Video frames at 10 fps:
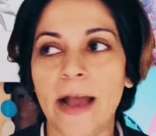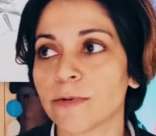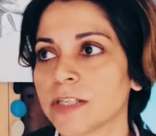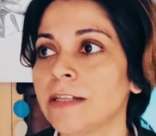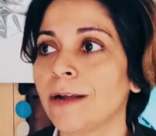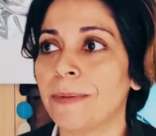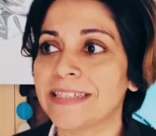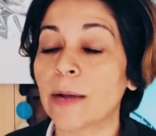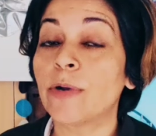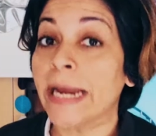If I was in their
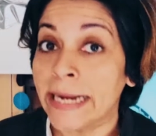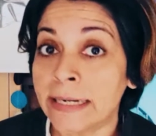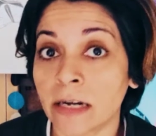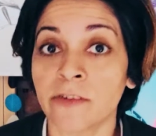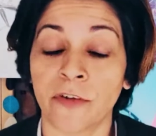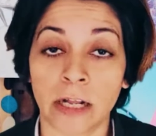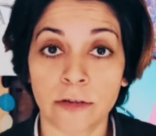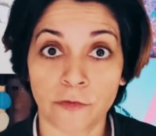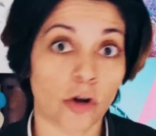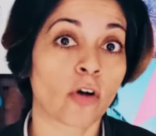place, I would hate it if
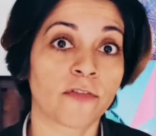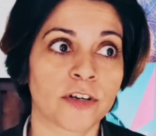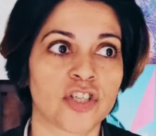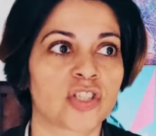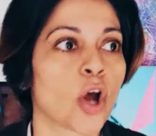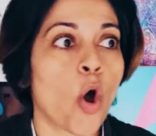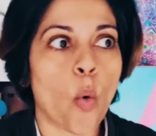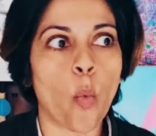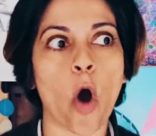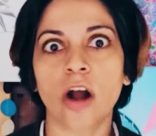another photographer just
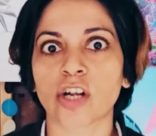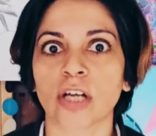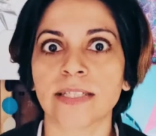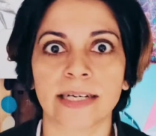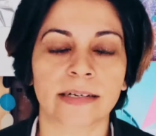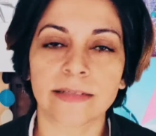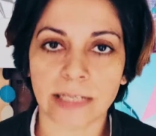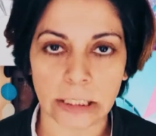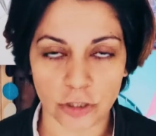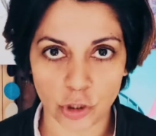walked on set and
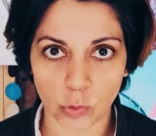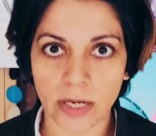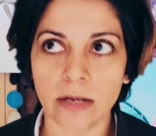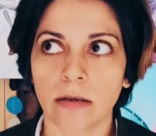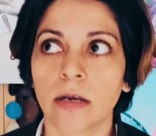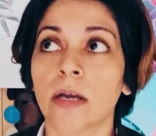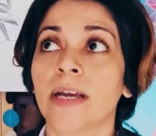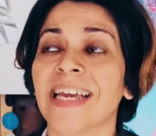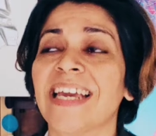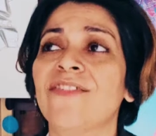started shooting.
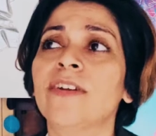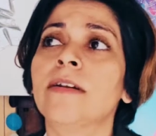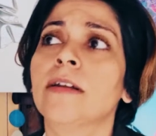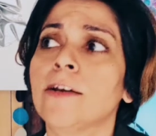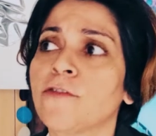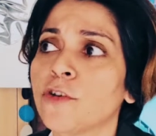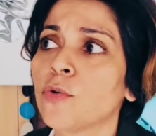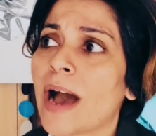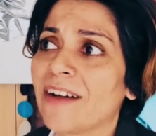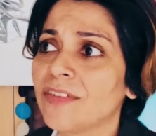Even if
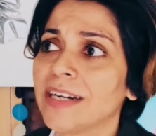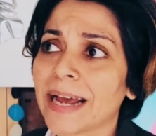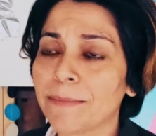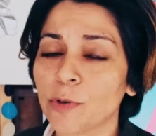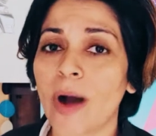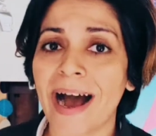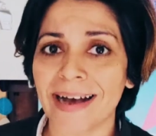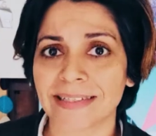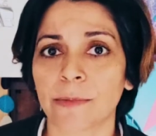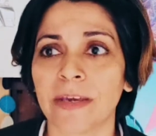you have the time to
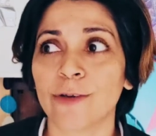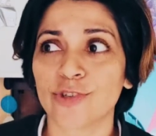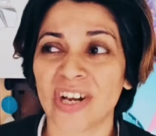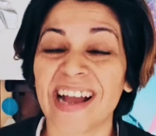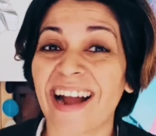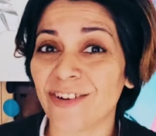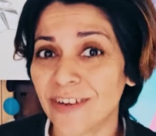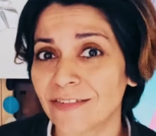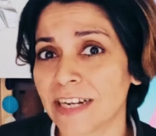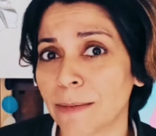ask me, usually I
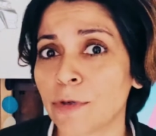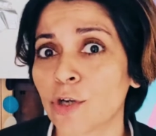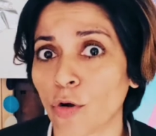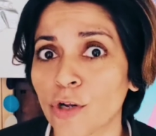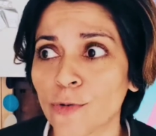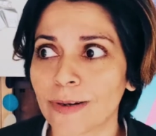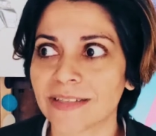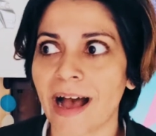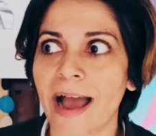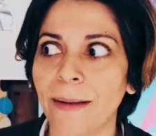don't have the time to talk to you,
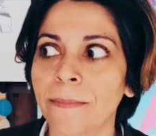because